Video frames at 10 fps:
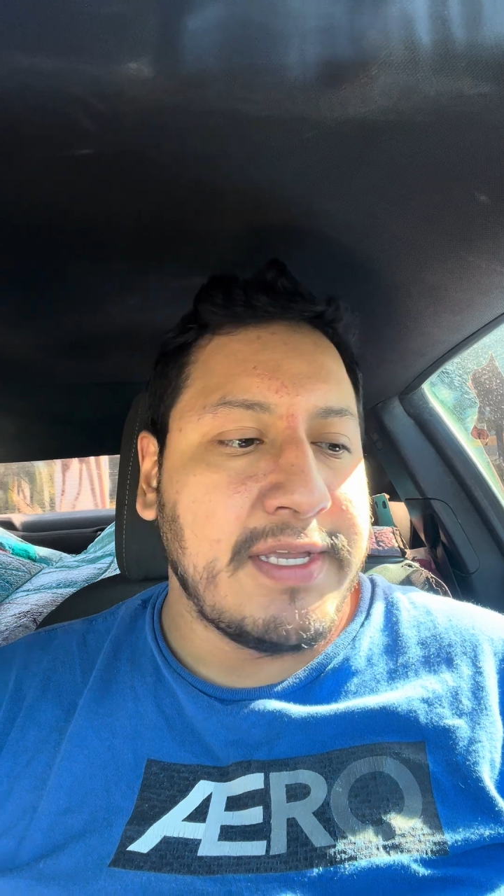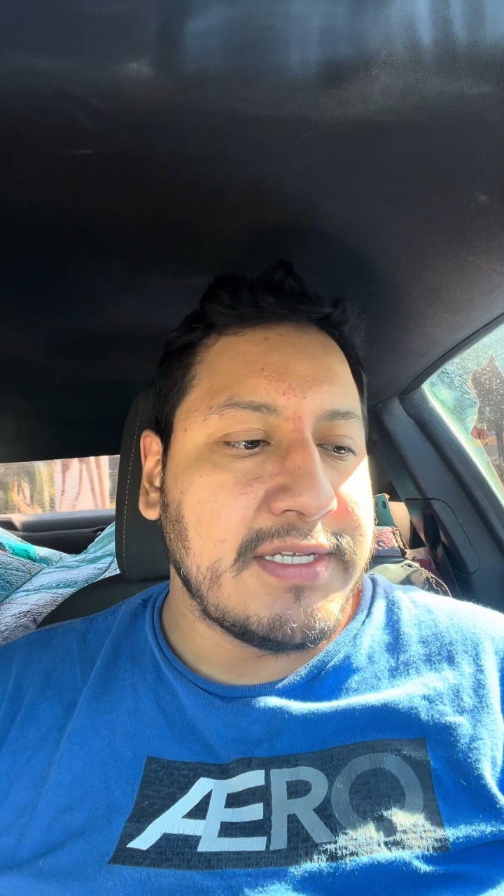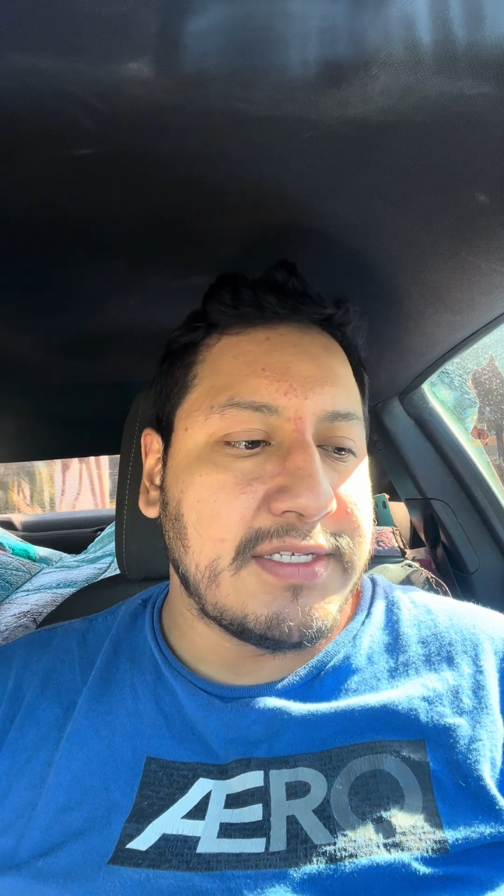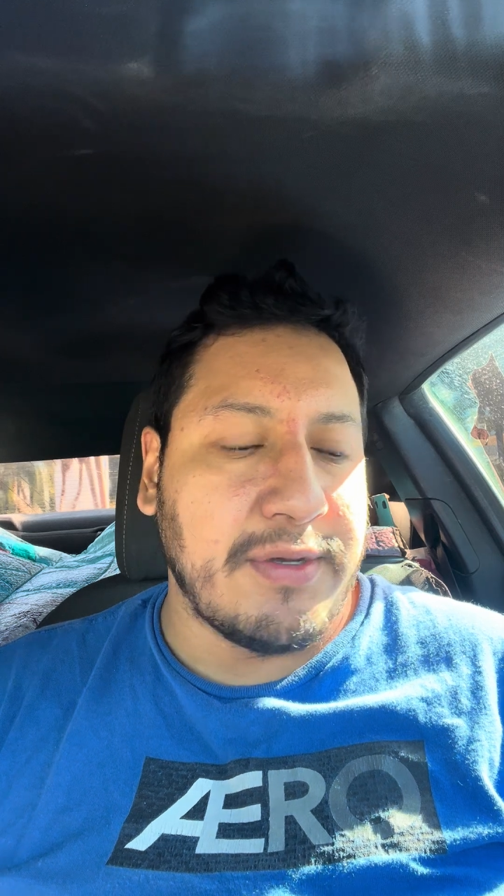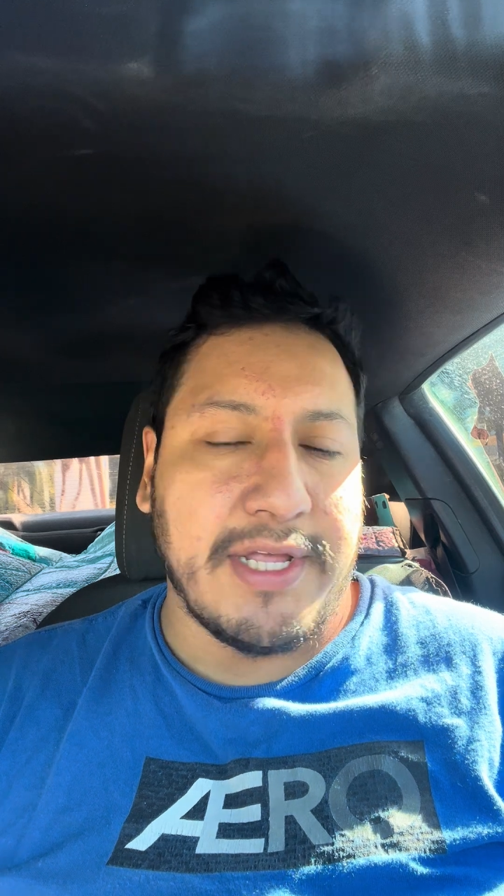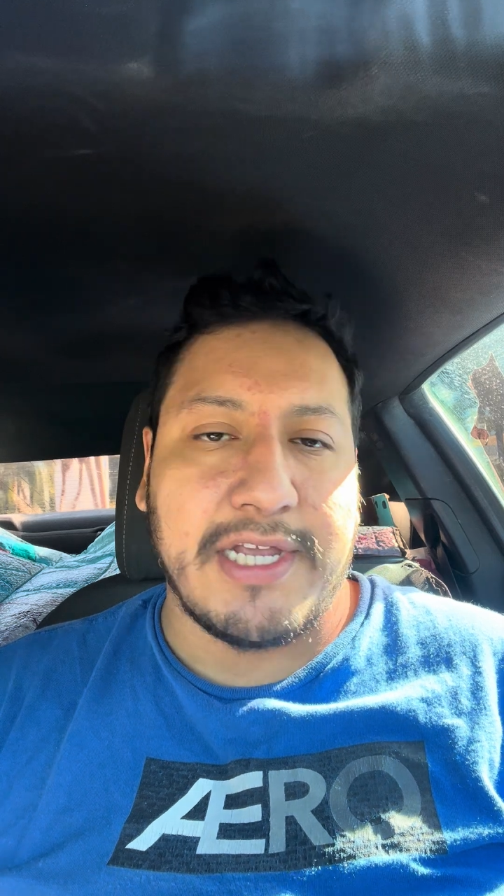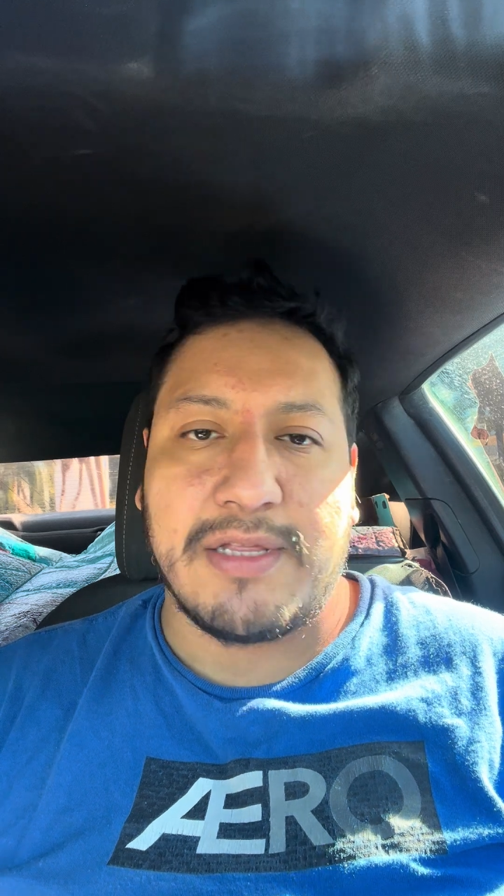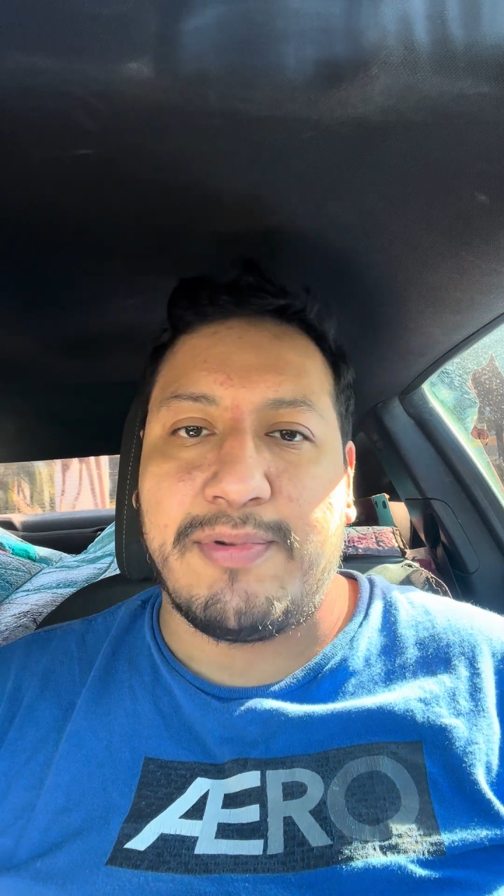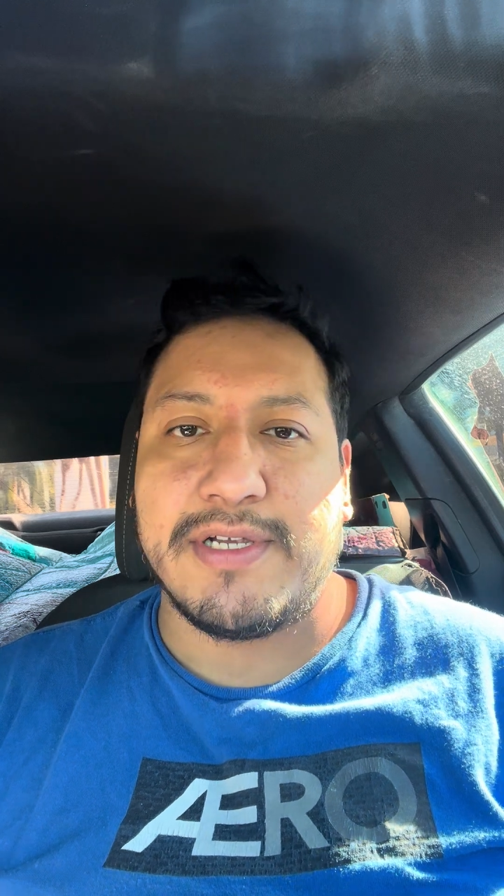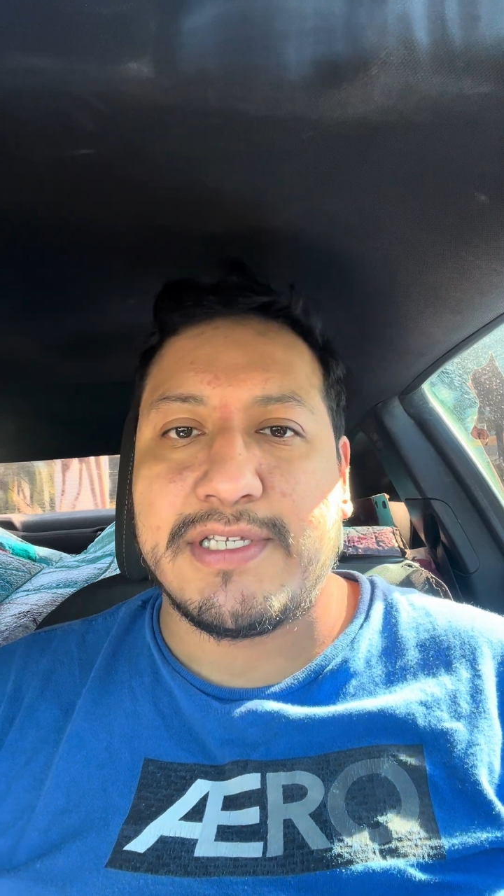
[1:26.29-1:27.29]
So like the
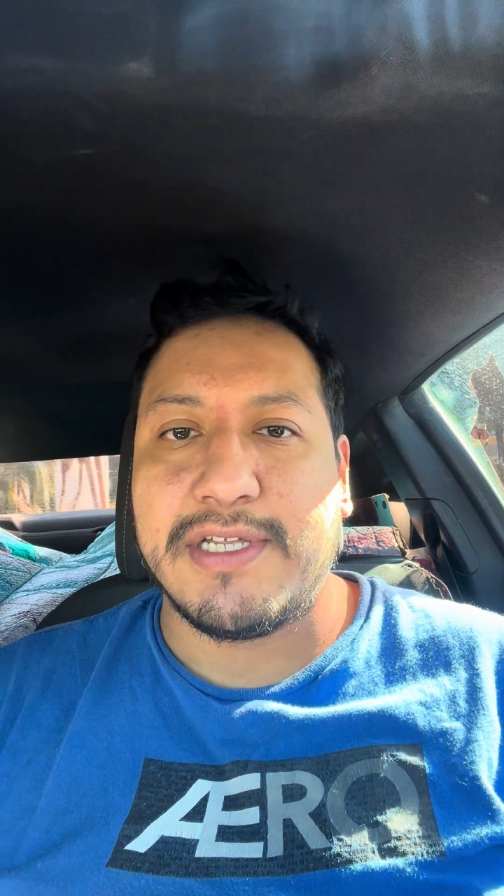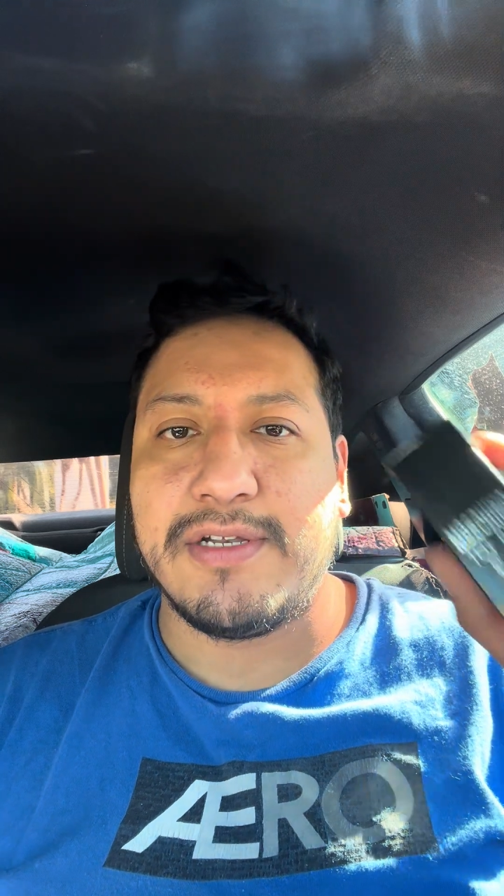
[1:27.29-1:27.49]
person